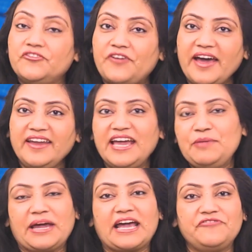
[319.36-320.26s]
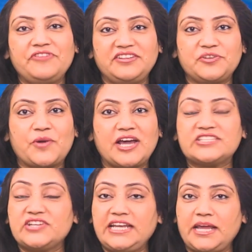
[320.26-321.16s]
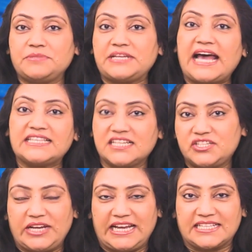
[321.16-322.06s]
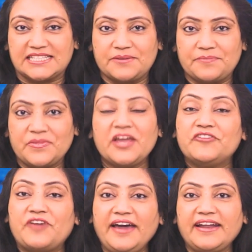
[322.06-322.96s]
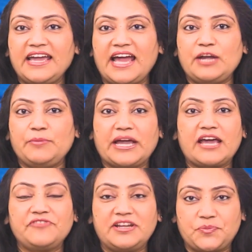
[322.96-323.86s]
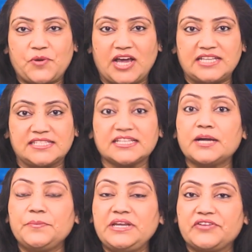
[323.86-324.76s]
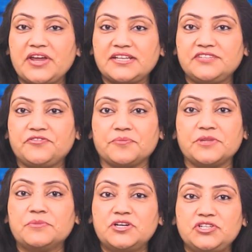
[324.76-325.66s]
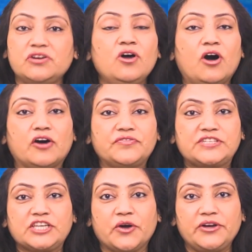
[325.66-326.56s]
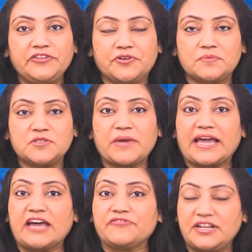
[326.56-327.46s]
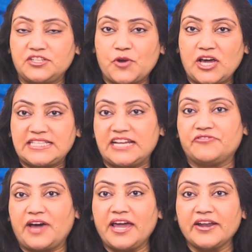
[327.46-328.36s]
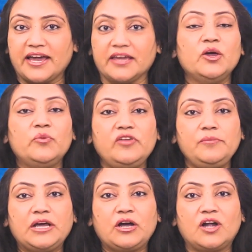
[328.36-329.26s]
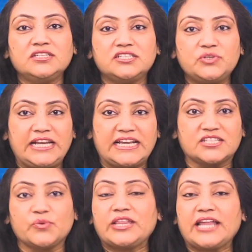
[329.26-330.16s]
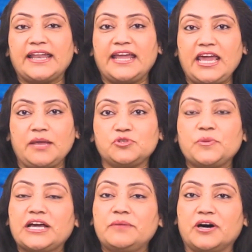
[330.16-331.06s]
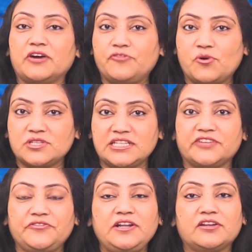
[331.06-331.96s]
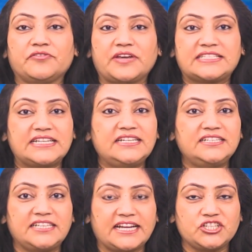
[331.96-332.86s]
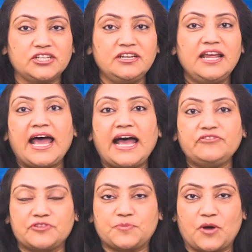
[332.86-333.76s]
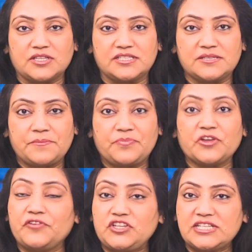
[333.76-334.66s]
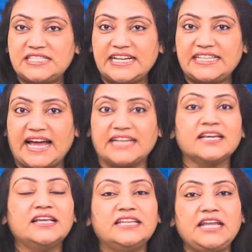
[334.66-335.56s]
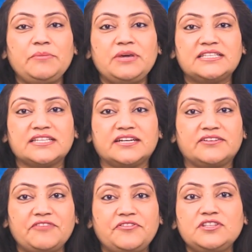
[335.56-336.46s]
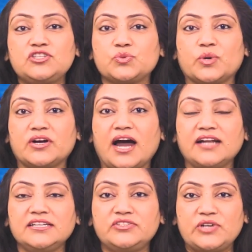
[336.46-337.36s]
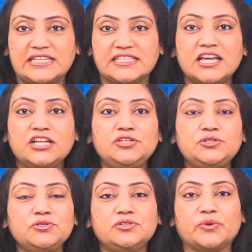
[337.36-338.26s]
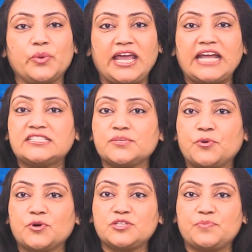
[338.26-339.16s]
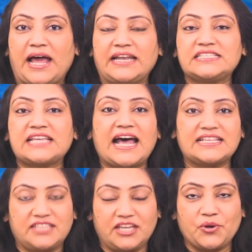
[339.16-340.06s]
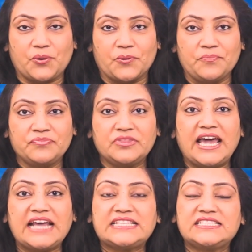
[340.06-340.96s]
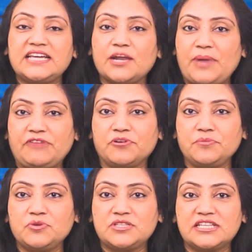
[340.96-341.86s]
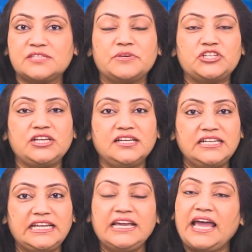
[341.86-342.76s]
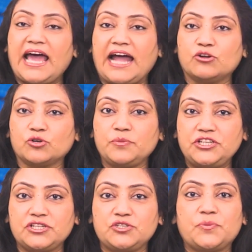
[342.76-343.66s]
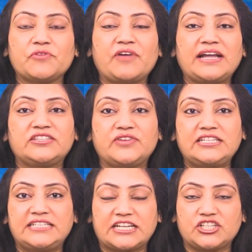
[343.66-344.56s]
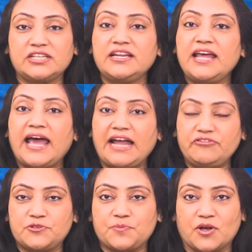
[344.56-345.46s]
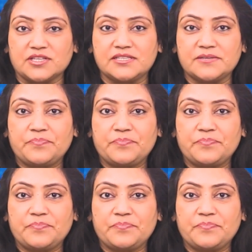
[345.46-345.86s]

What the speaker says: FireEye and McAfee Enterprise renamed as Trellix. FireEye and McAfee Enterprise, the company created from the merger of security firms McAfee Enterprise and FireEye, will be called Trellix with an aim to become a force in the field of extended detection and response. The officials said that the name is a reference to a garden trellis due to the way it supports planets as they grow. The XDR platform uses machine learning and automation to provide threat detection and response.